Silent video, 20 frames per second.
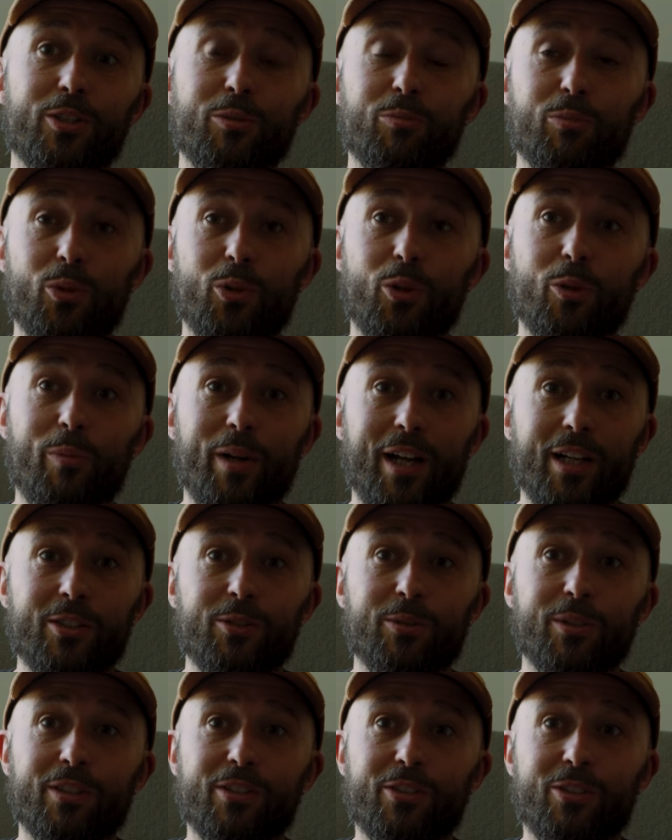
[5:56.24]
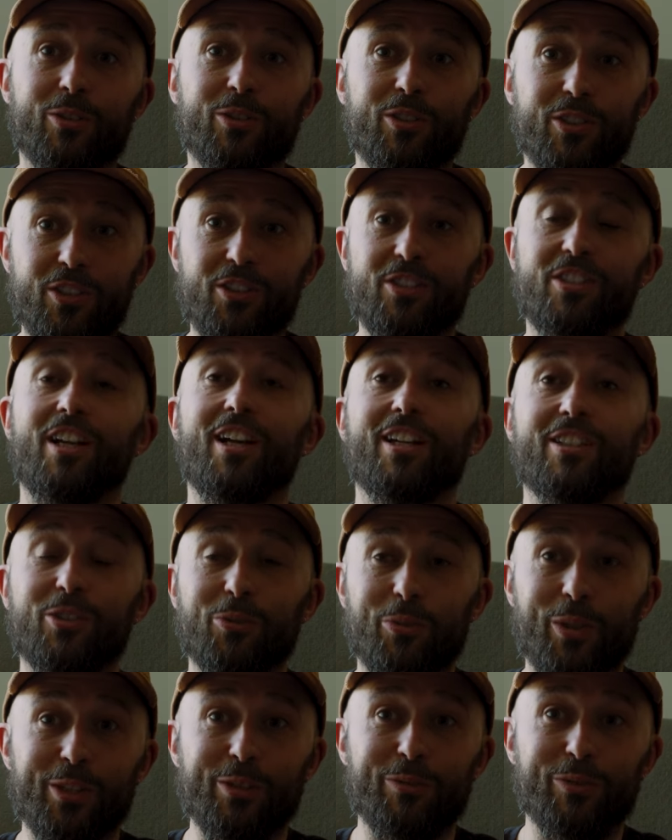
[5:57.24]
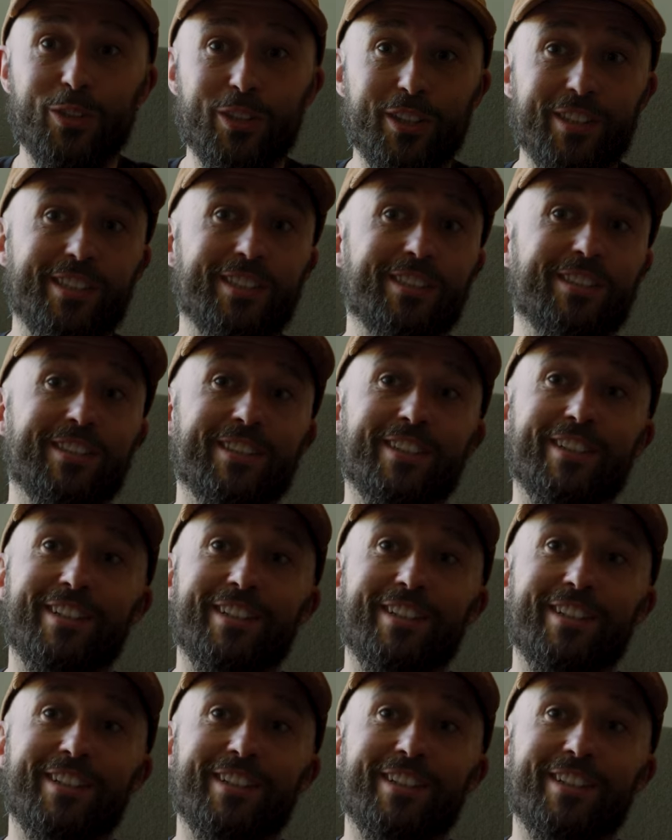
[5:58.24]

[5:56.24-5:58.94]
us and brought it back to us, so the disaster was averted.